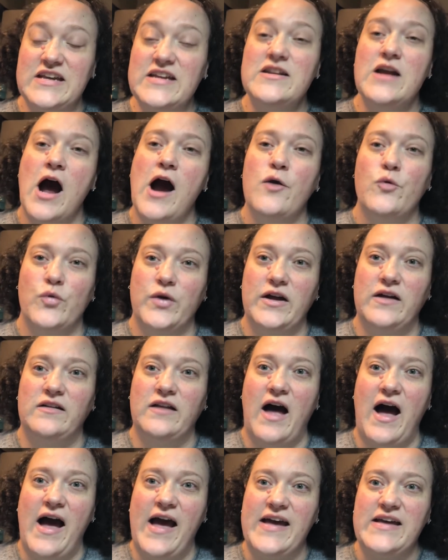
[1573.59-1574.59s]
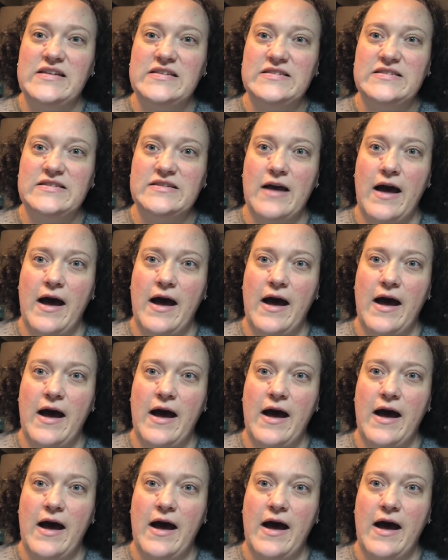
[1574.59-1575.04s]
not realize